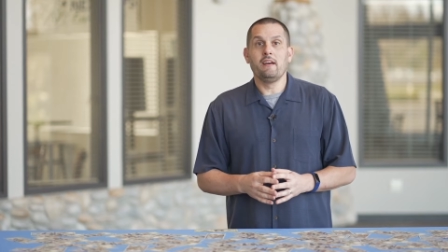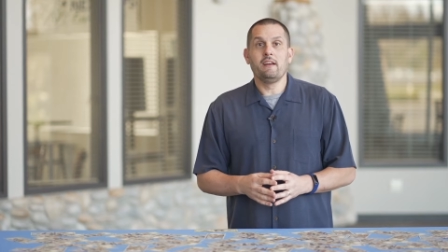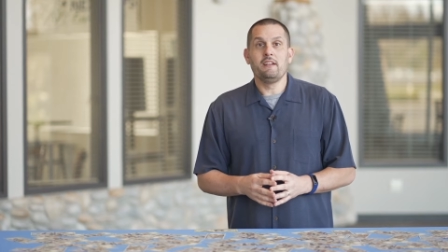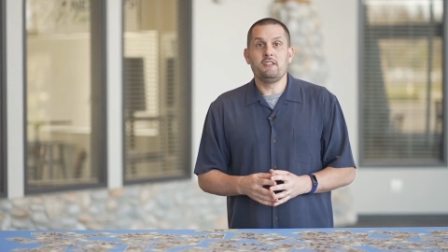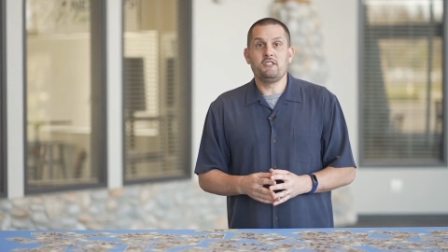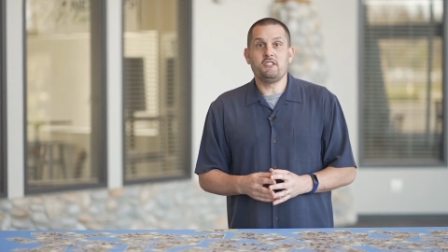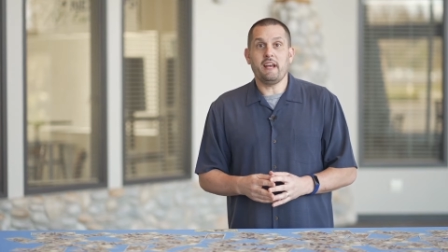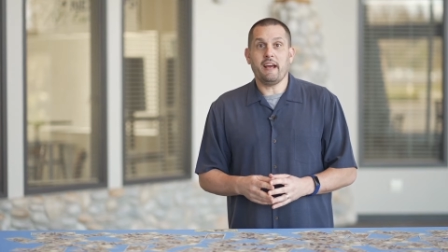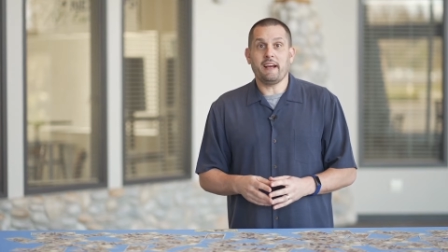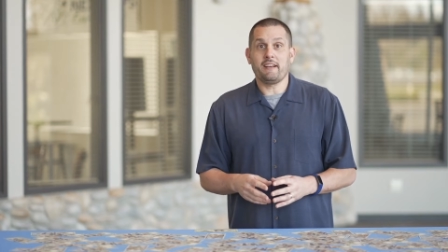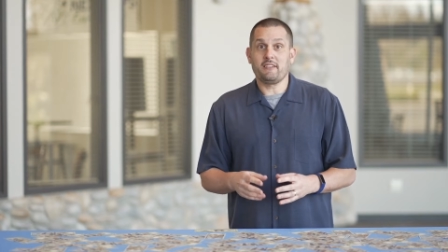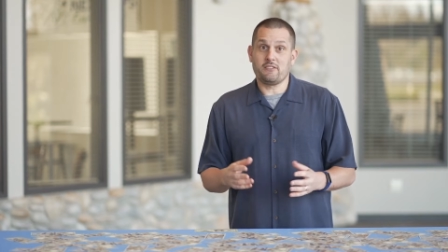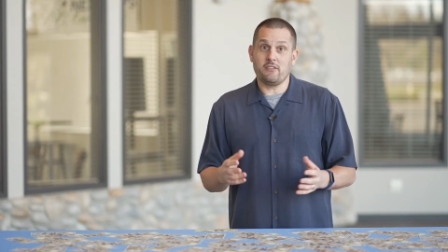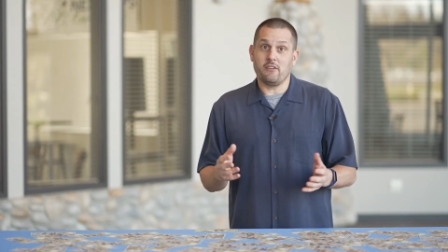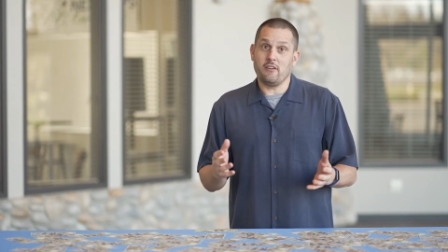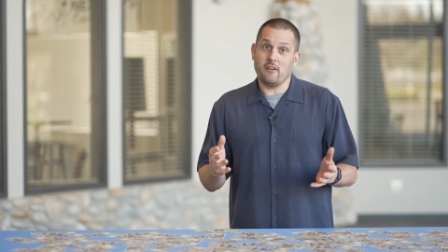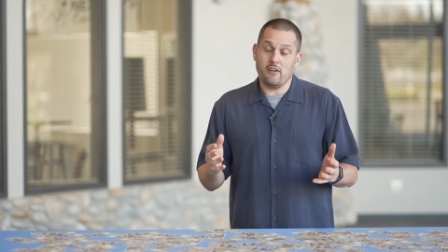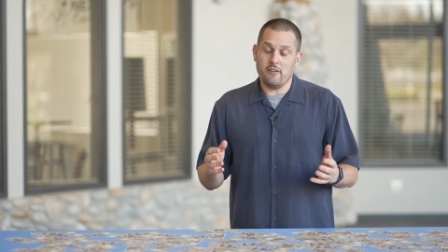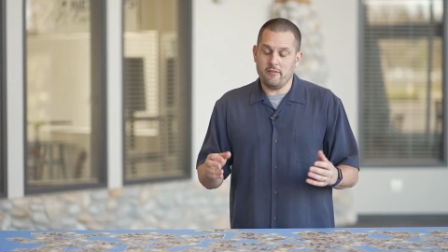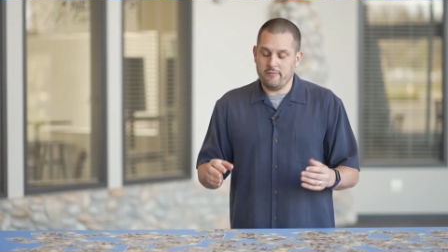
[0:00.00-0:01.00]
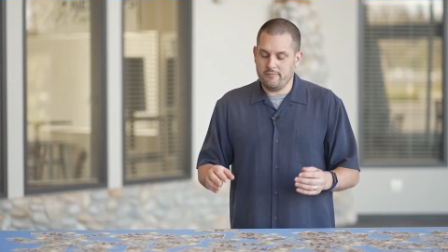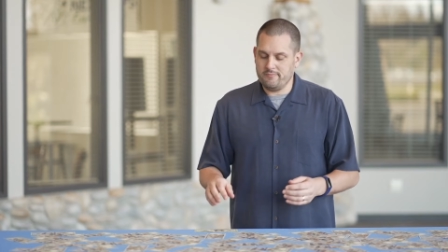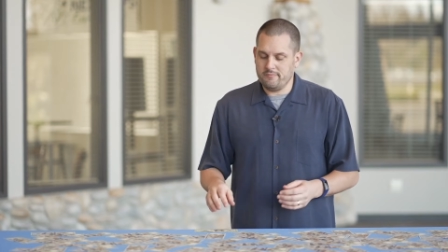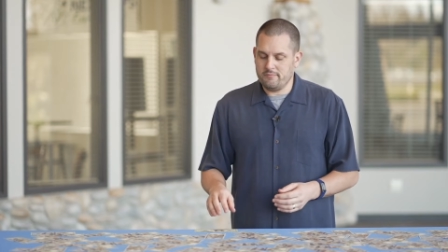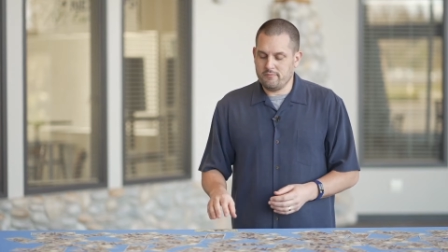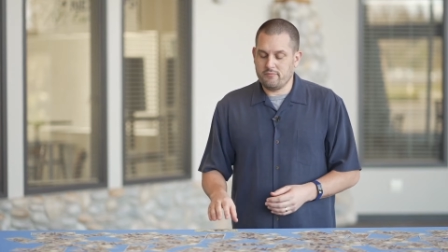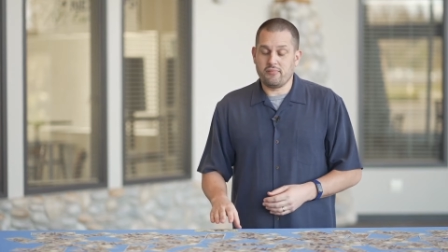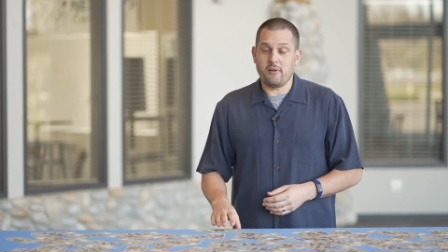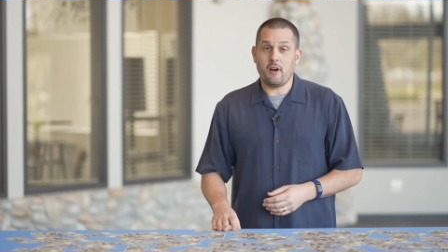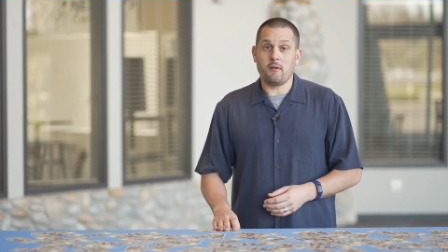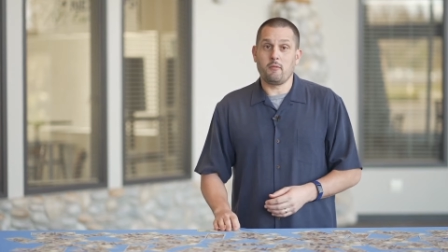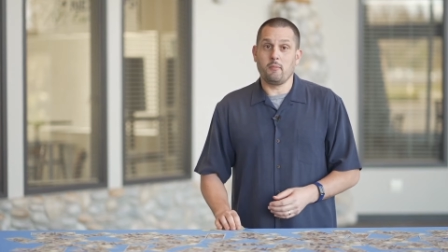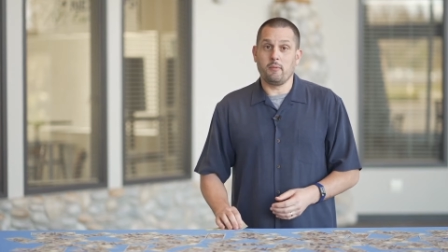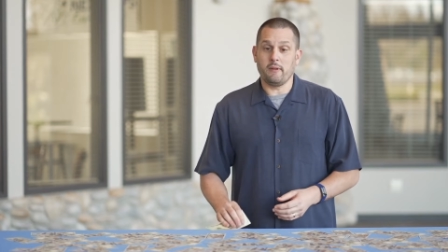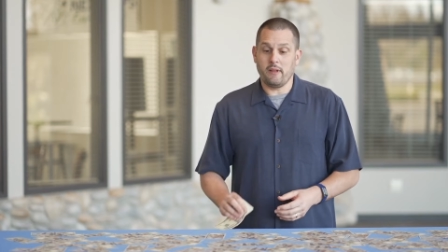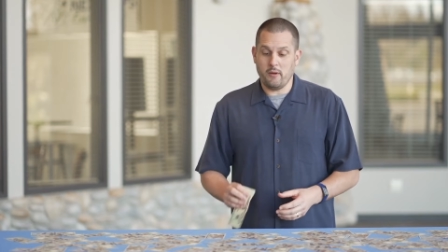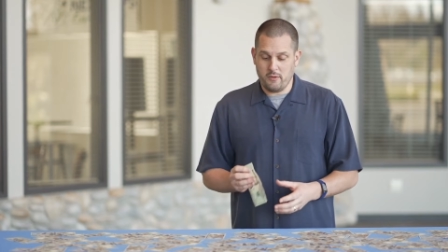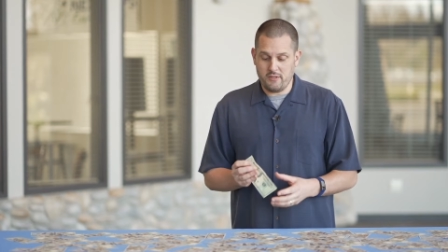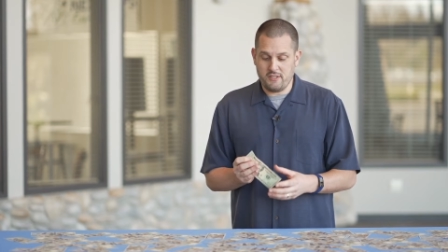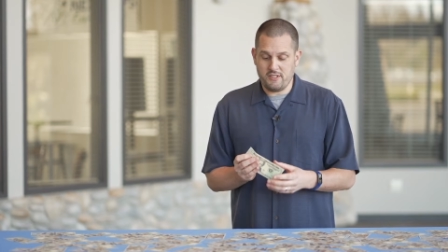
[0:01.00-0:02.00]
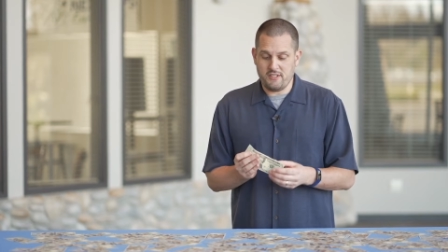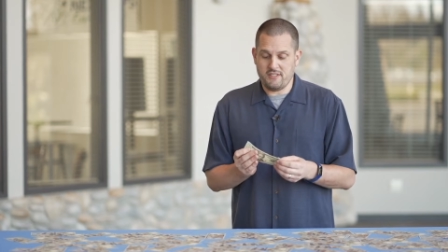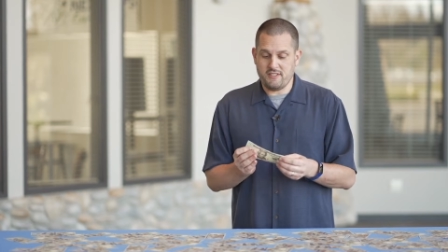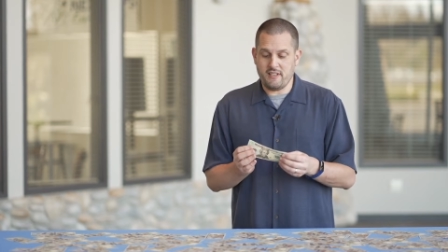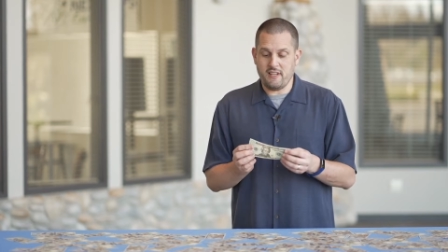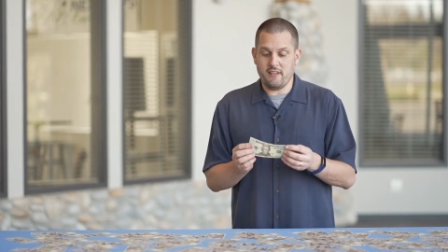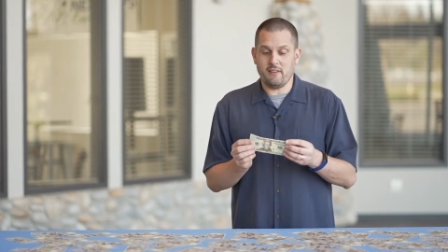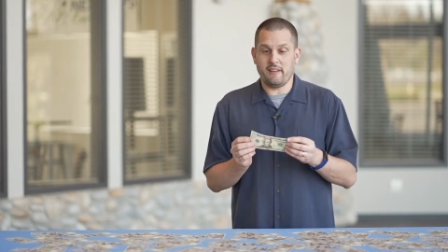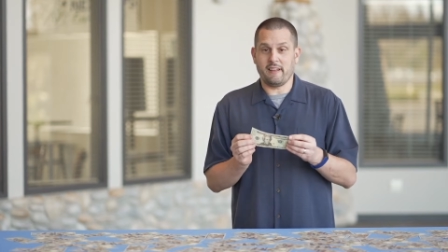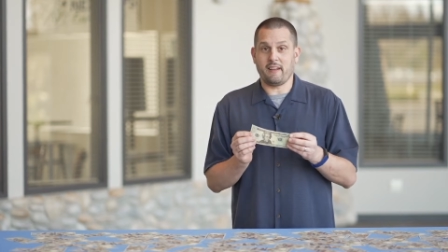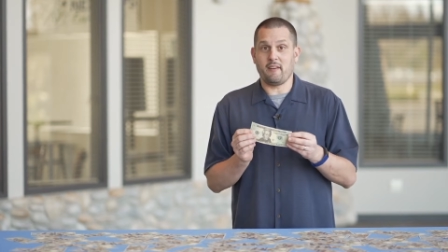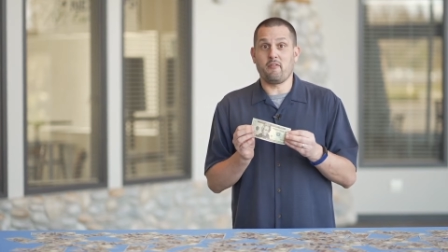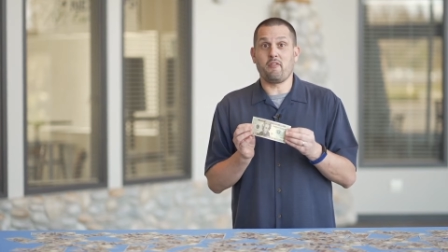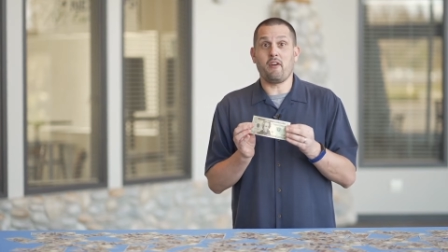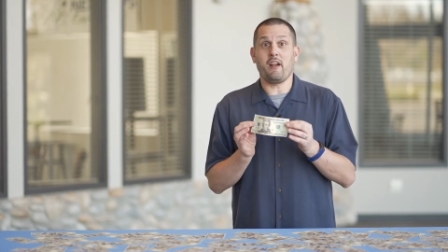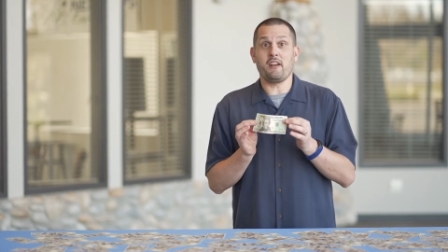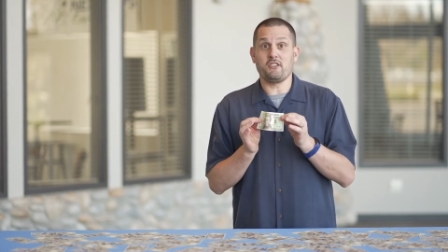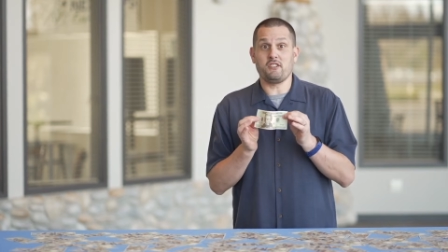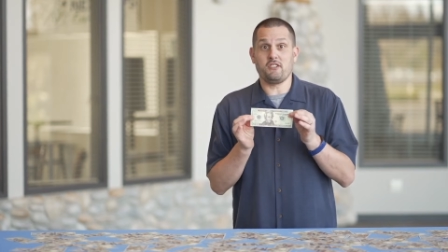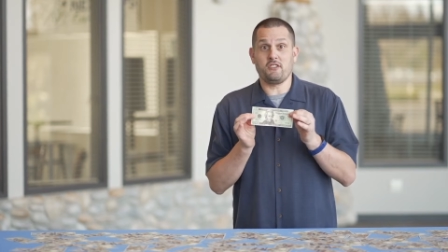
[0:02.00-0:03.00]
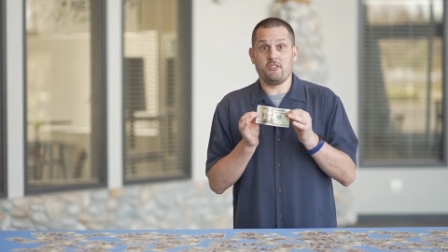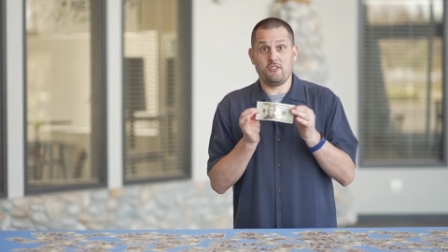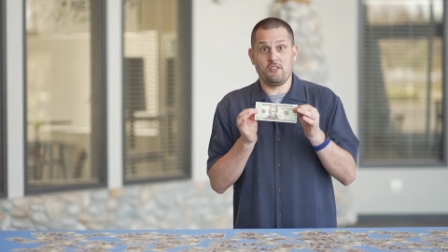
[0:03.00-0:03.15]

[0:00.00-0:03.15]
checks or probably would just send you like a fresh